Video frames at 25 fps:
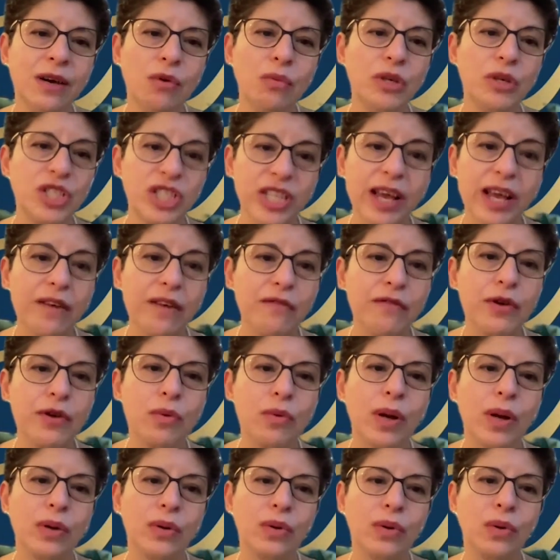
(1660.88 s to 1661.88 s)
which
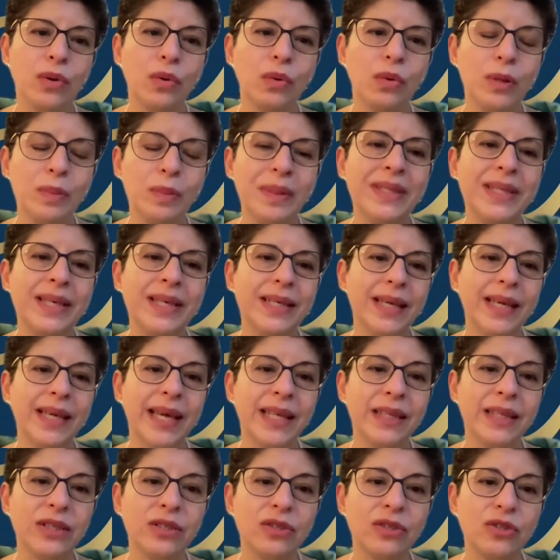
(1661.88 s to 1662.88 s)
everyone will be
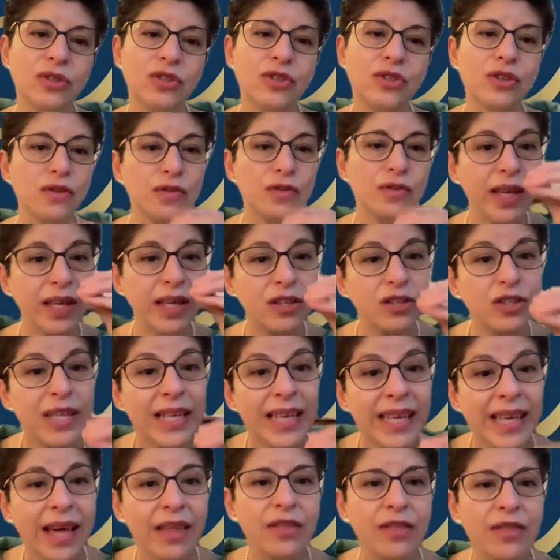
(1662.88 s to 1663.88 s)
dedicated to serving
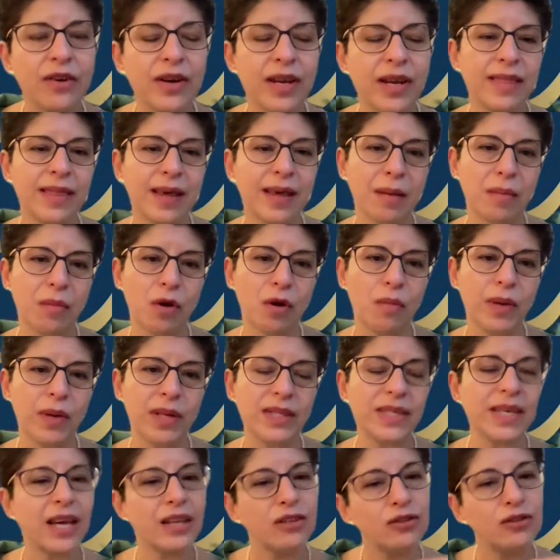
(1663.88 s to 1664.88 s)
together in that
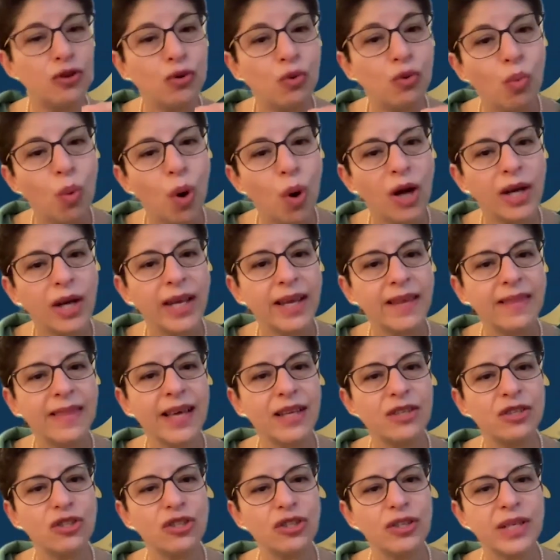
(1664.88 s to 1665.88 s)
moment and to walking
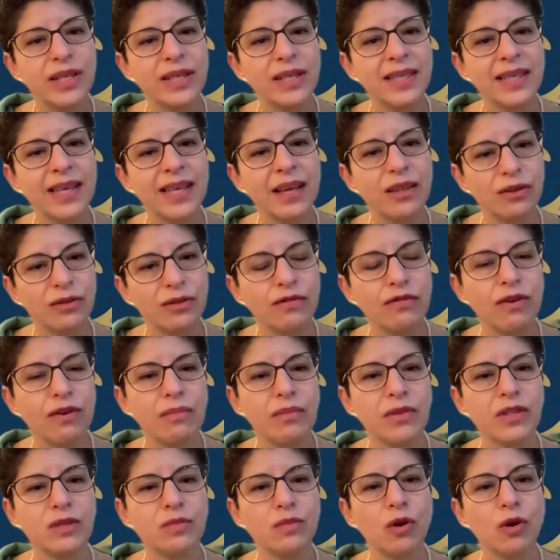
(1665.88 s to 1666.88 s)
that journey together
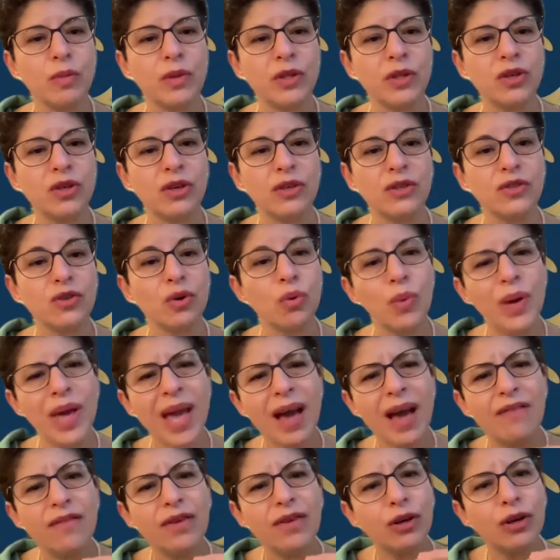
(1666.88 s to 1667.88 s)
from this moment on. So
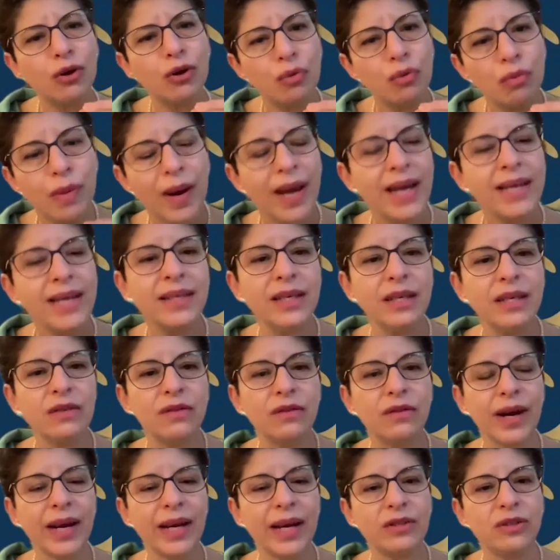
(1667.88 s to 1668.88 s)
we have a great deal
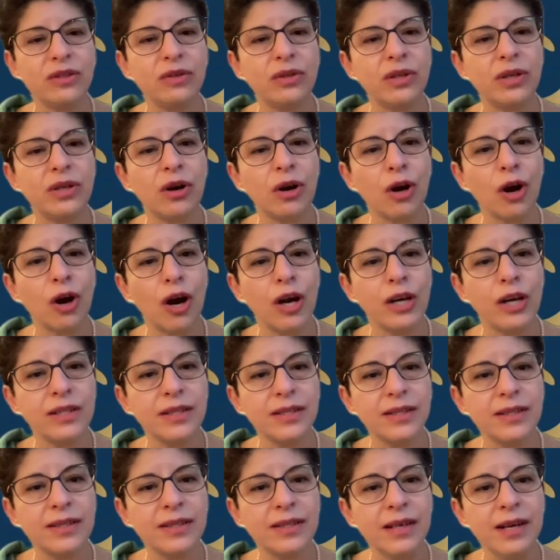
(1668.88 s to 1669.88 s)
of gratitude in our
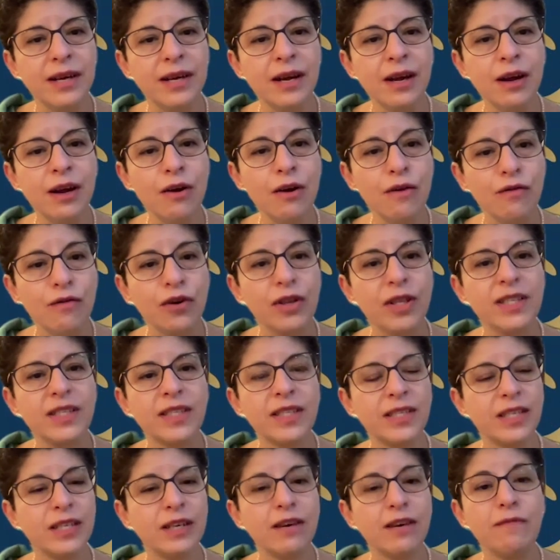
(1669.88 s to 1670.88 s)
hearts for the
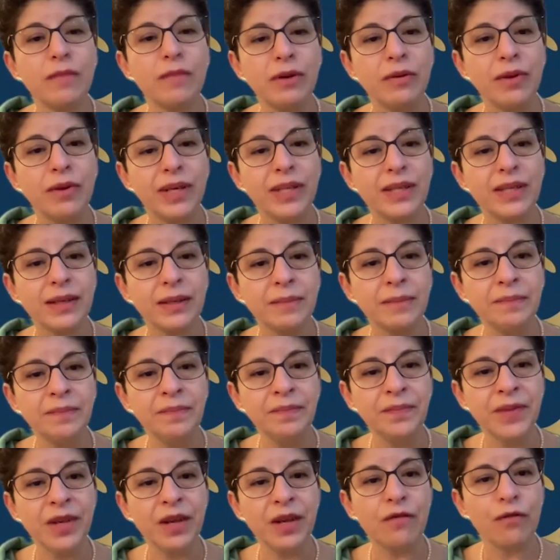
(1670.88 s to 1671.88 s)
city of Manresa,
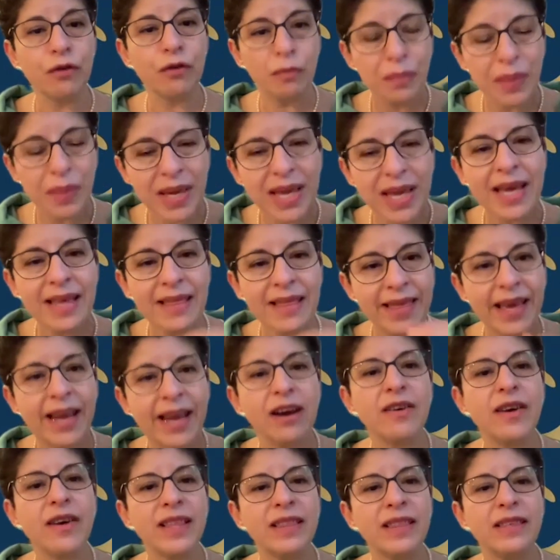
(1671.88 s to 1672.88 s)
for being
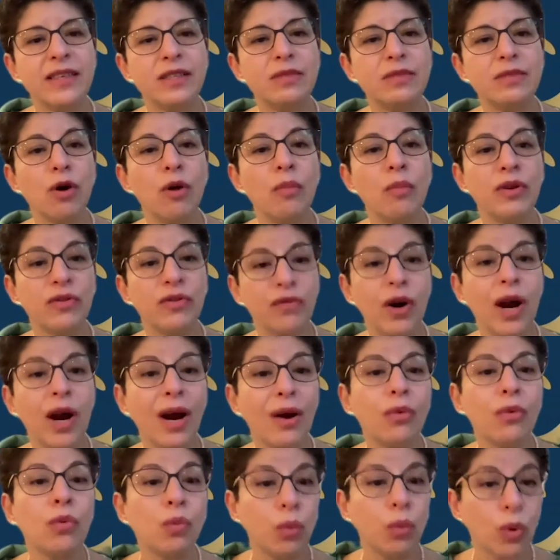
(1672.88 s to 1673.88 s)
there in this moment for
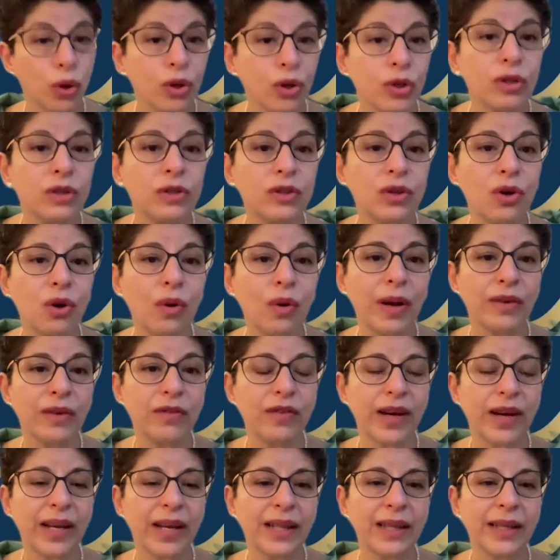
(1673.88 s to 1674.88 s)
our world, quite
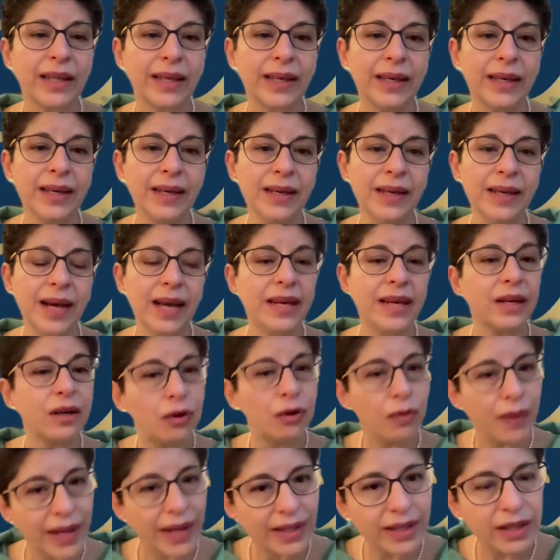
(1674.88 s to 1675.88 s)
frankly, and a
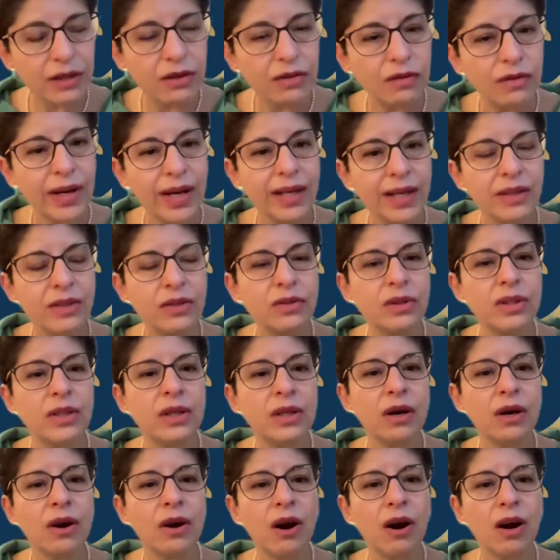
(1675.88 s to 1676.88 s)
great deal of gratitude
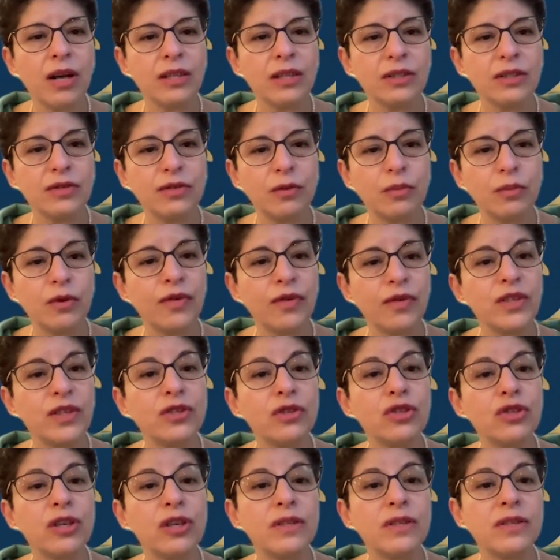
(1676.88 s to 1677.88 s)
in our heart for
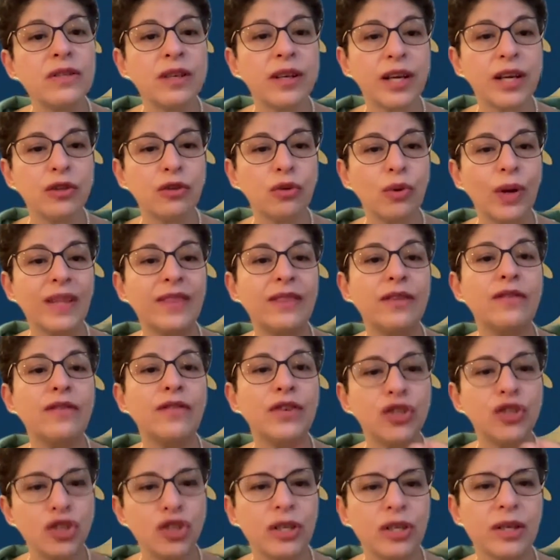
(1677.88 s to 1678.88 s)
Professor Jean Serret, who had the
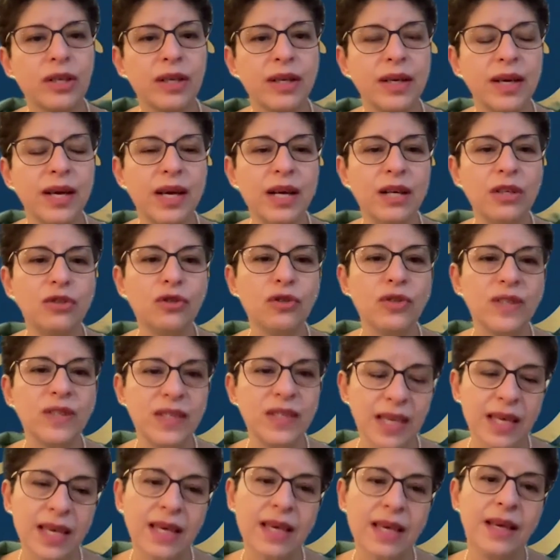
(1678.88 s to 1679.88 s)
vision to
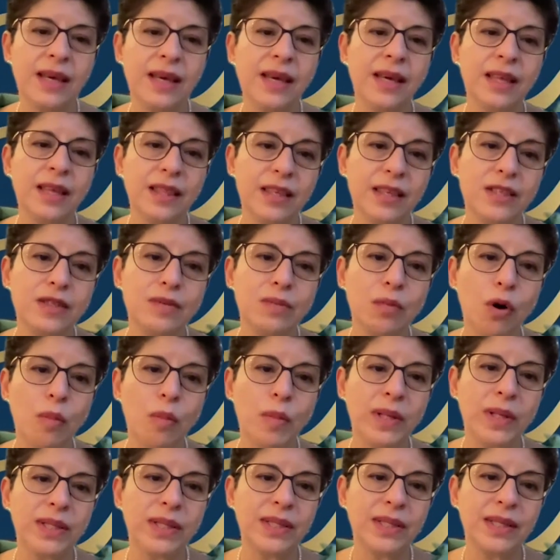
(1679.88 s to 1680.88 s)
see this
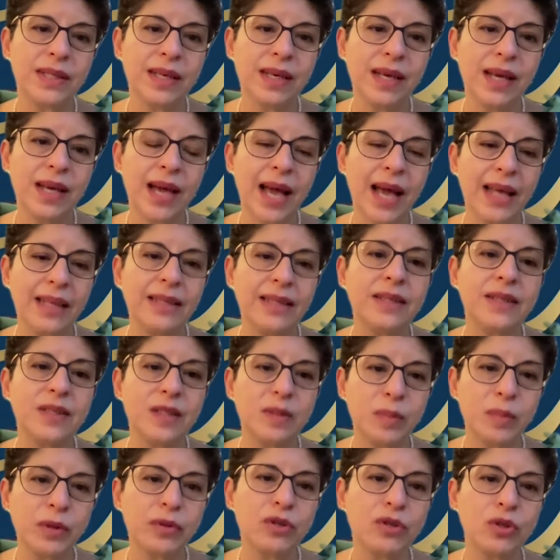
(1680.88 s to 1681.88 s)
moment and
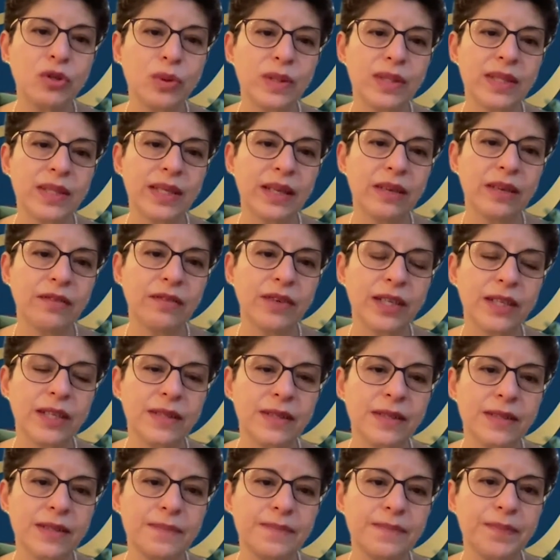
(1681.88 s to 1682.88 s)
its spiritual
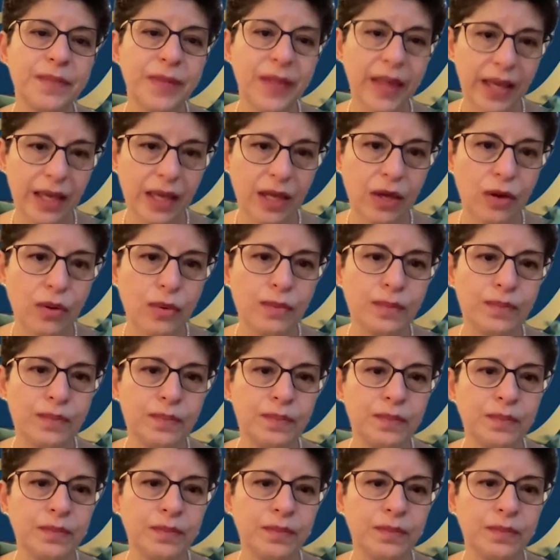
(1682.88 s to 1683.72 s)
significance. Thank you.